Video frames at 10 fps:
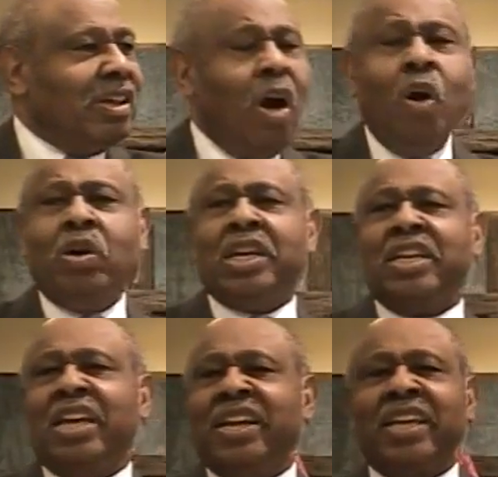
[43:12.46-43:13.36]

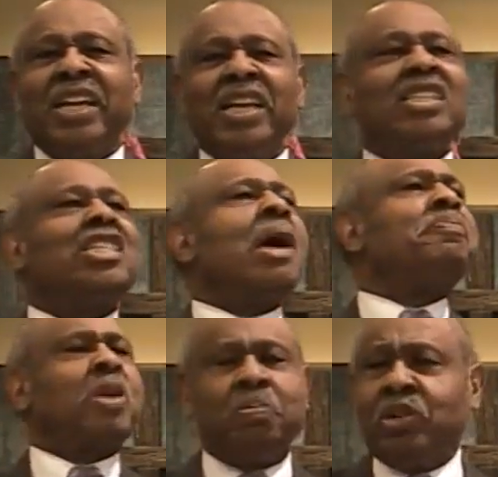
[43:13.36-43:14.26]
holy and
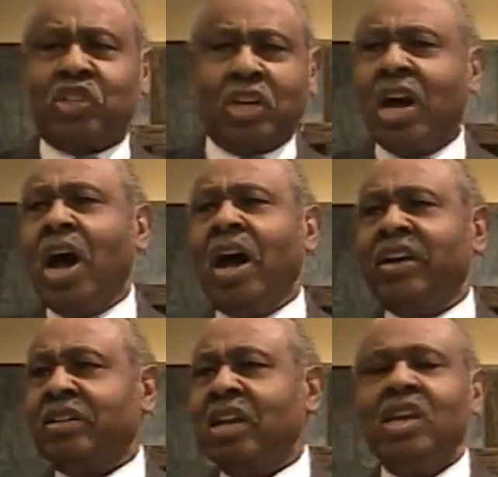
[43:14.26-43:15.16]
acceptable to
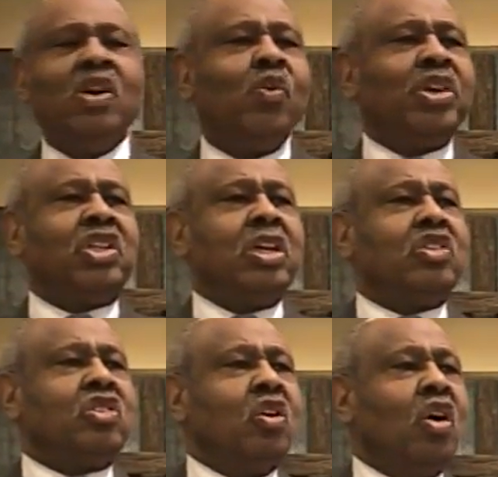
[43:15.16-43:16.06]
God, which
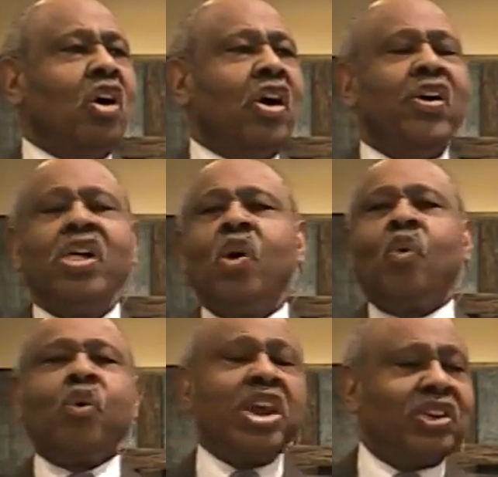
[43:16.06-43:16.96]
is your
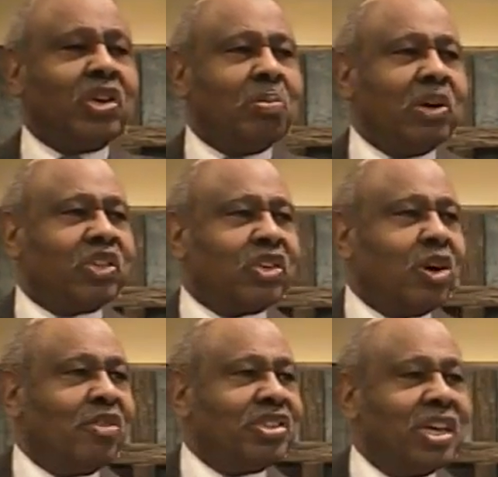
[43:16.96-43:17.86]
reasonable
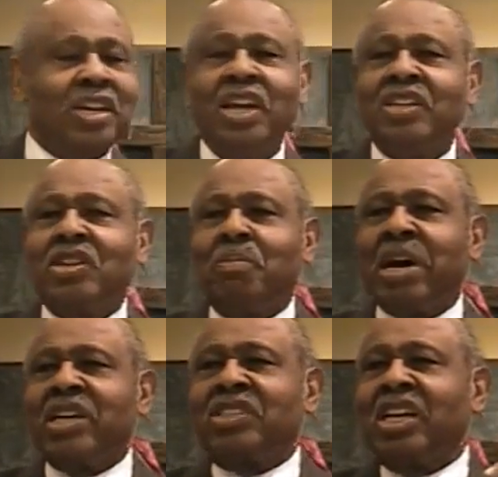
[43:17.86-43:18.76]
service. And
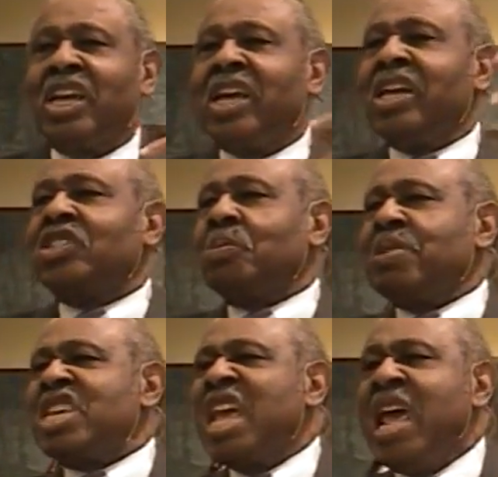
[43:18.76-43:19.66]
somebody said, it is the
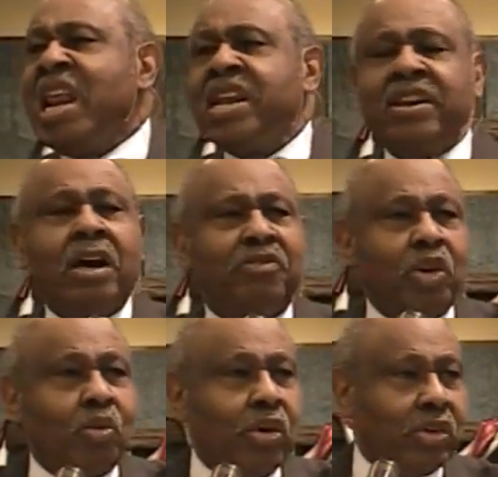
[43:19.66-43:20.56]
beginning of
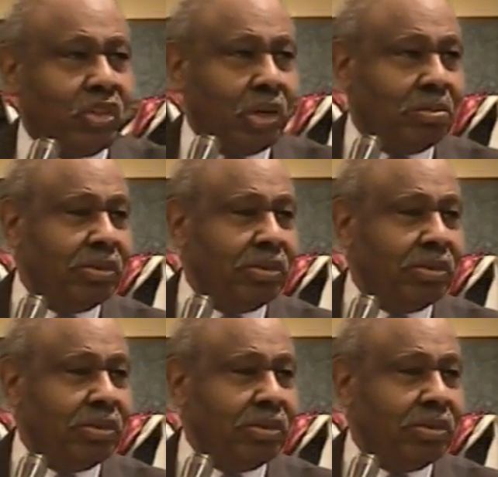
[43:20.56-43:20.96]
your worship.